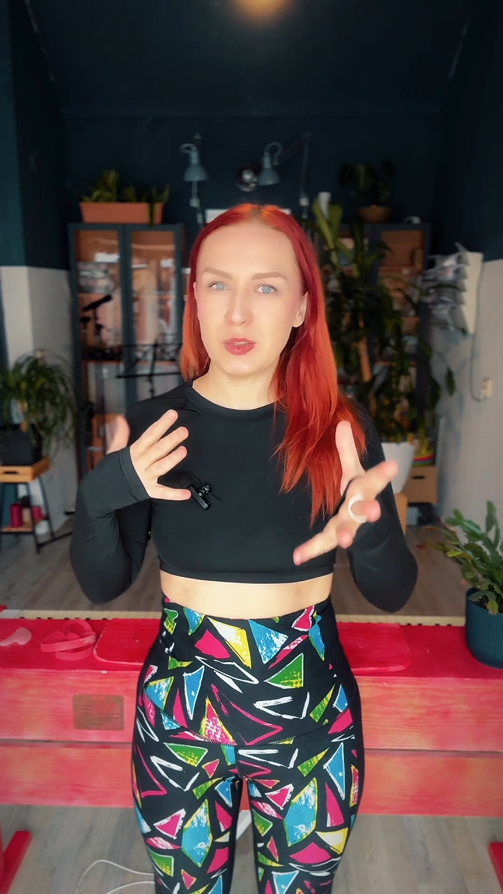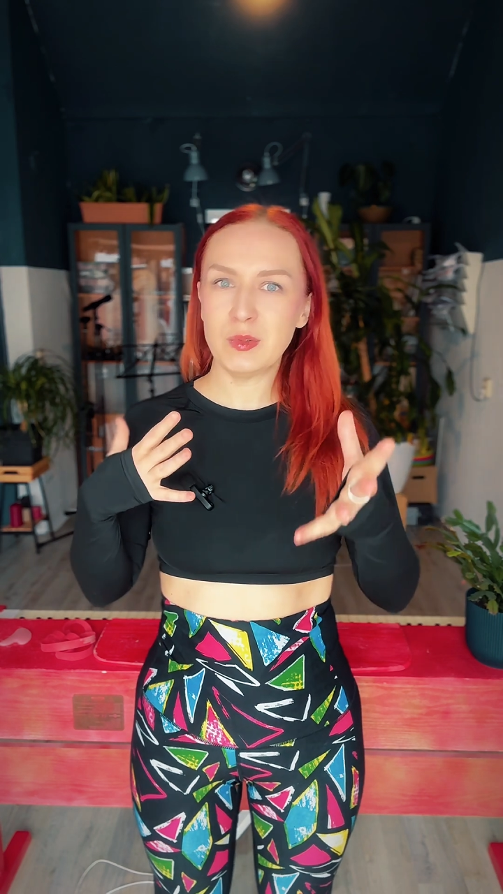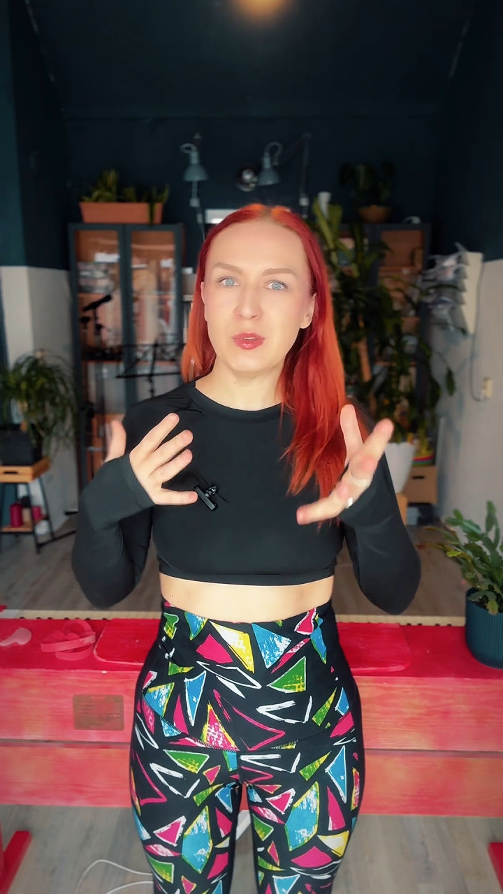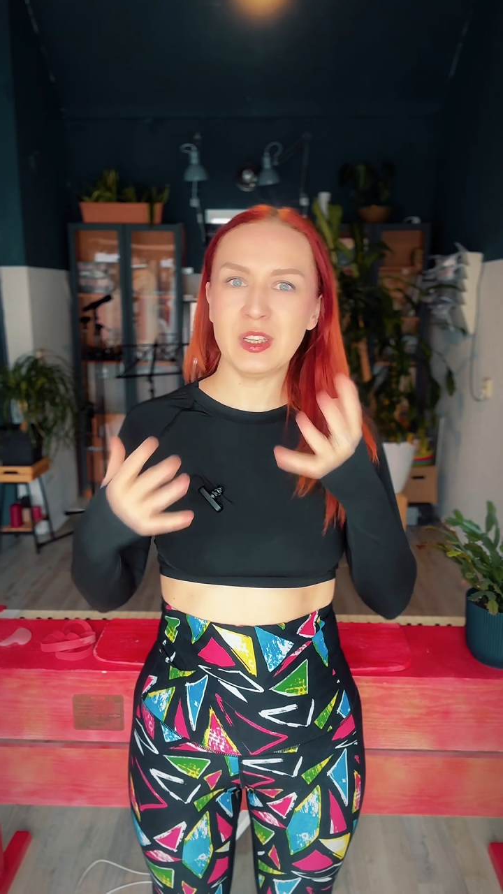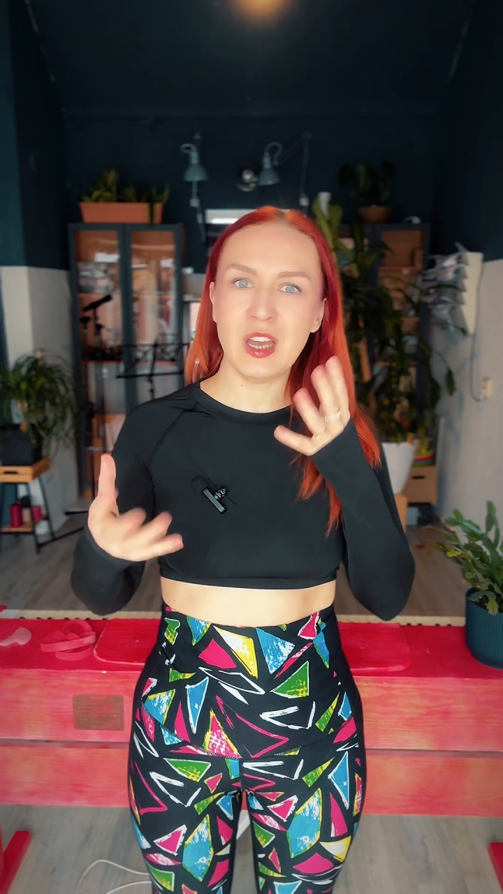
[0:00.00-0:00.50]

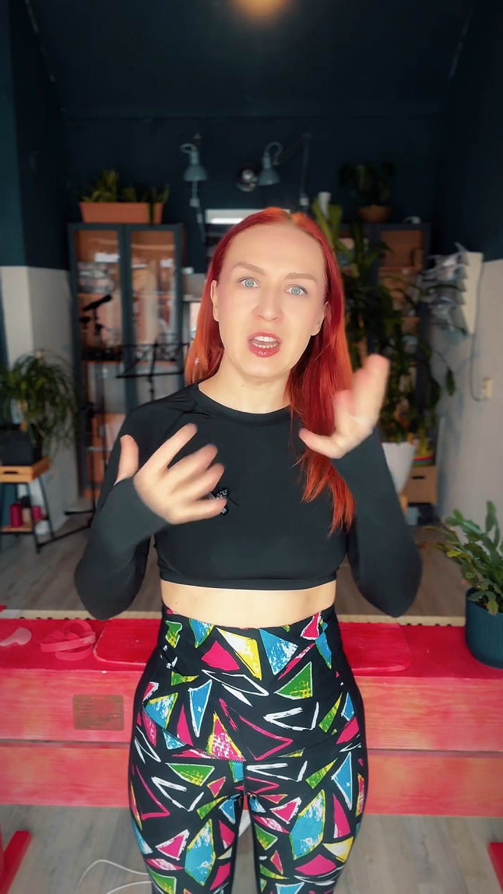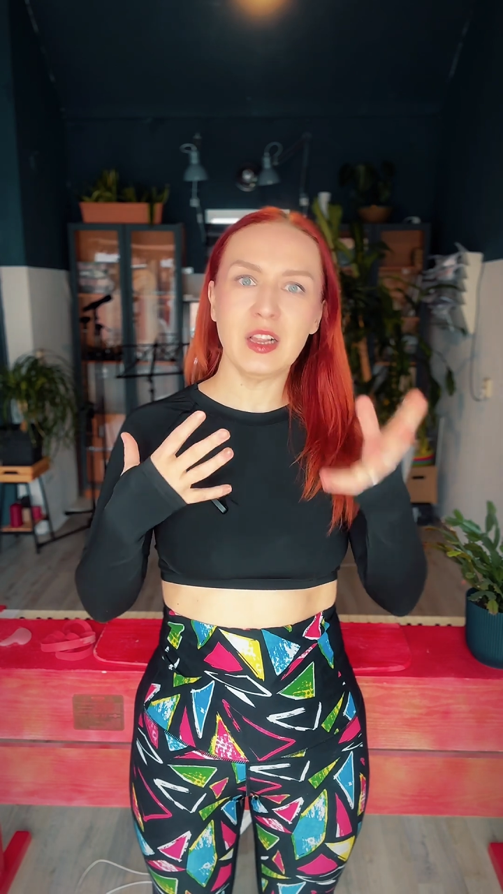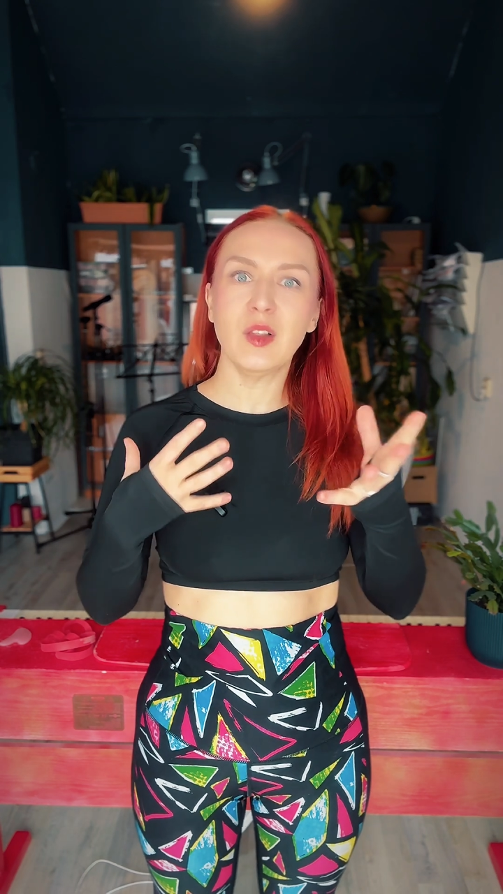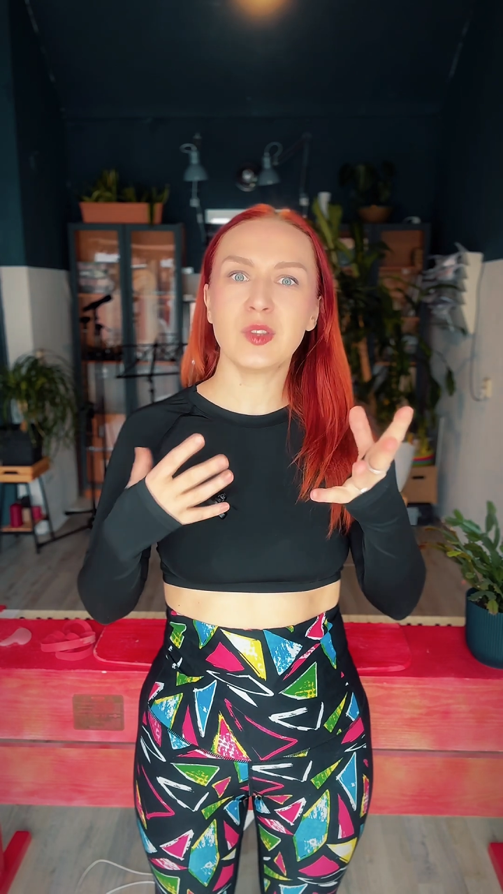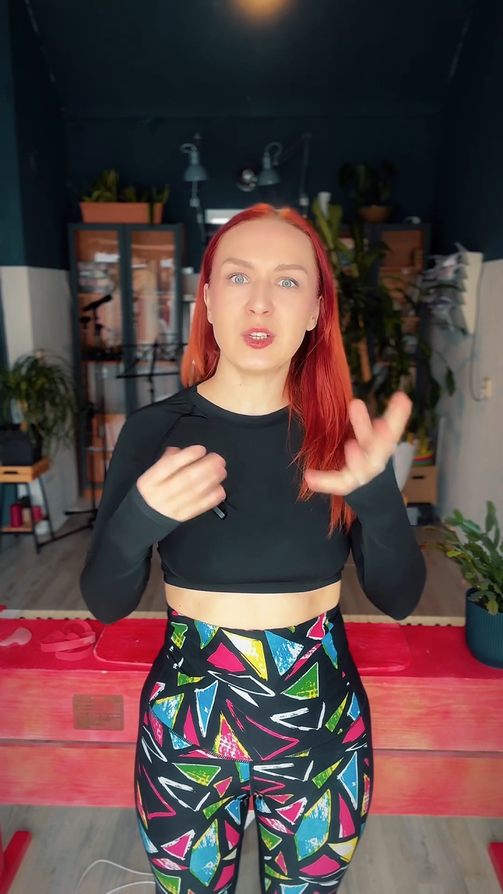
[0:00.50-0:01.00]
to
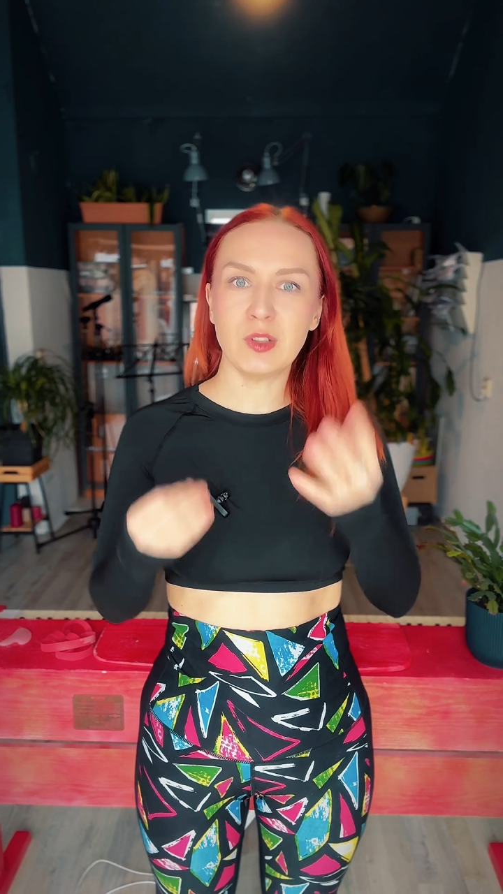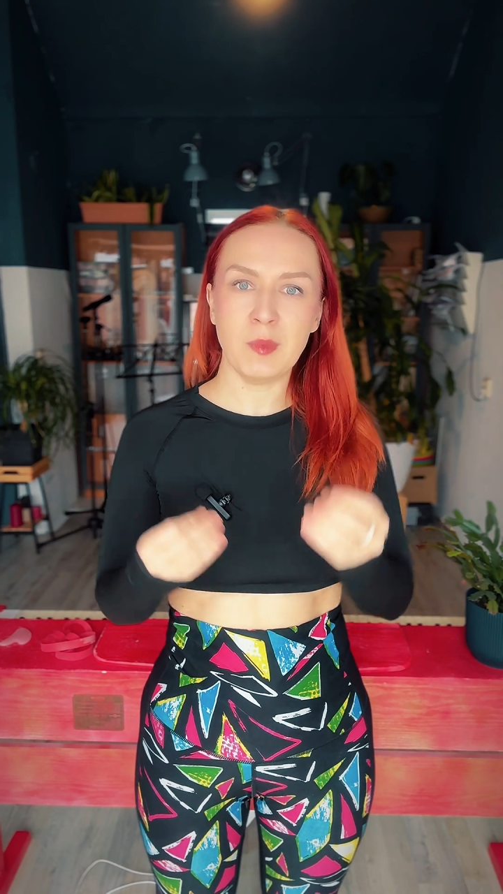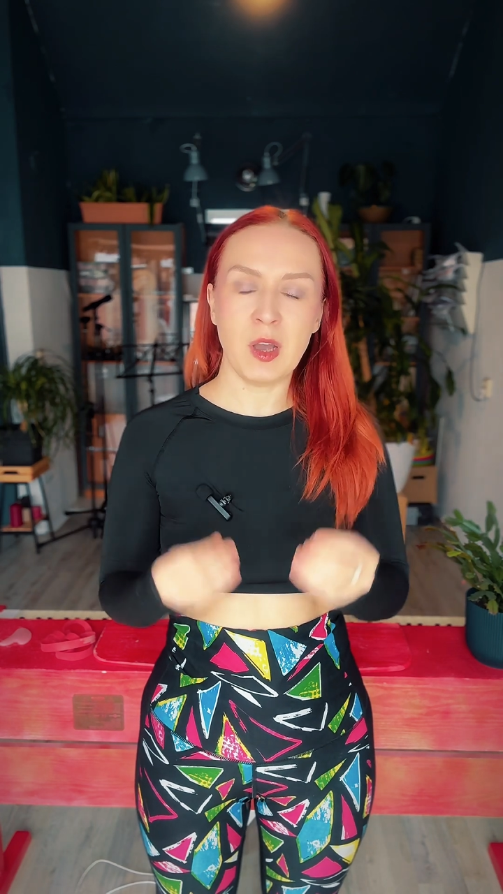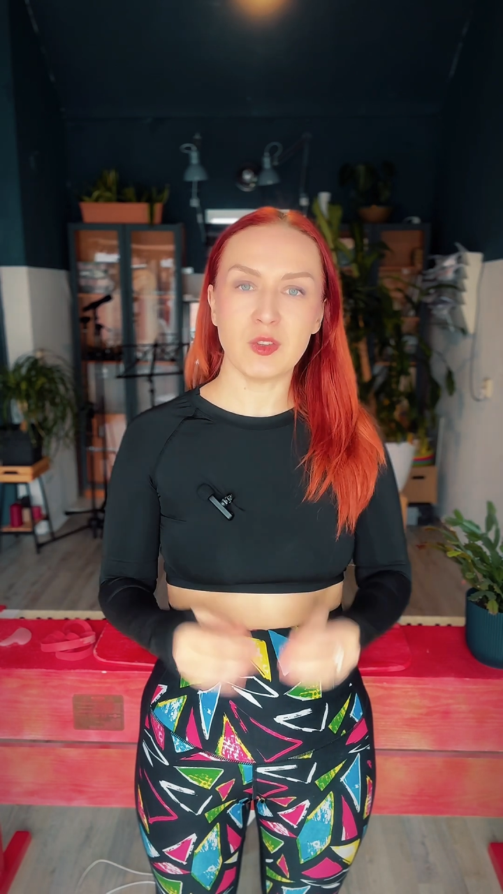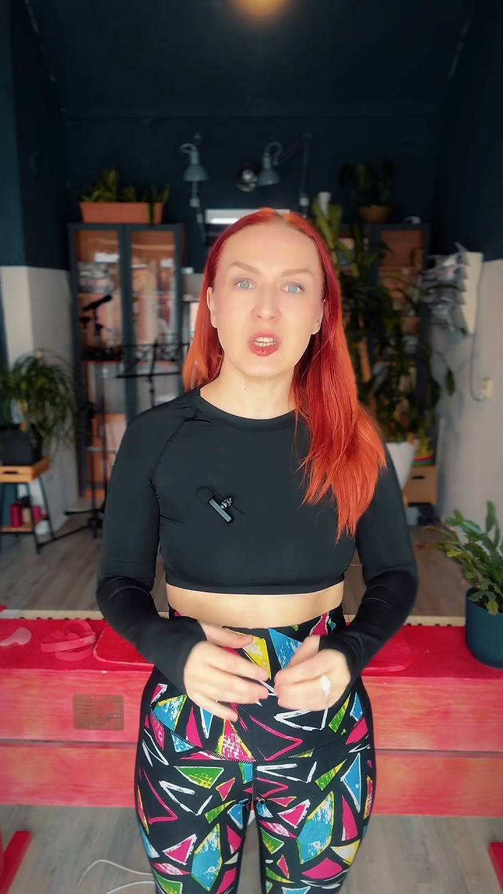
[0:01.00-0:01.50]
inhale through the
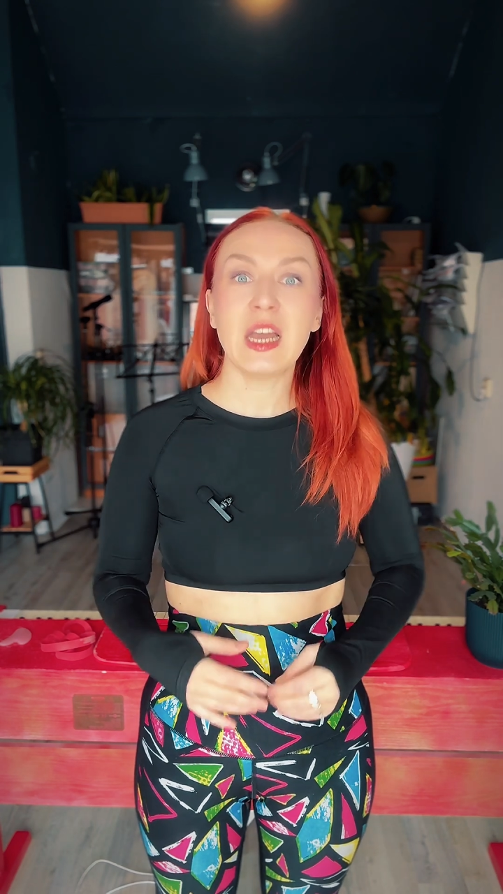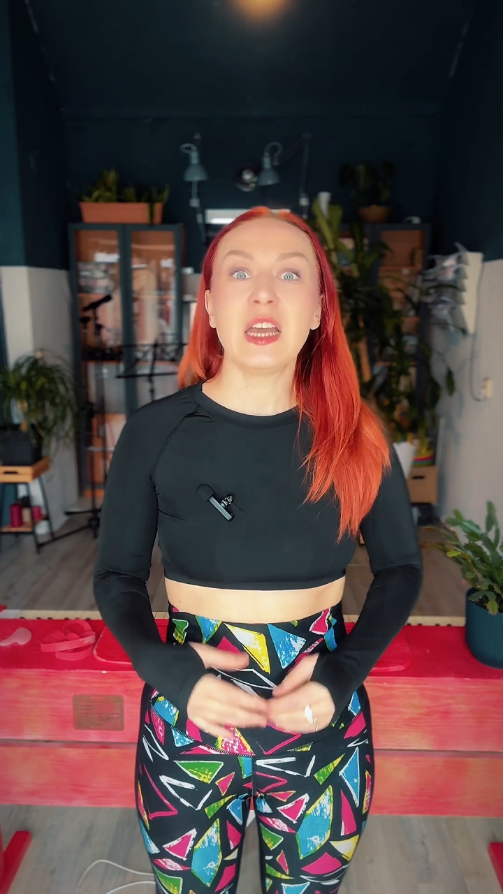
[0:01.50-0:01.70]
mouth.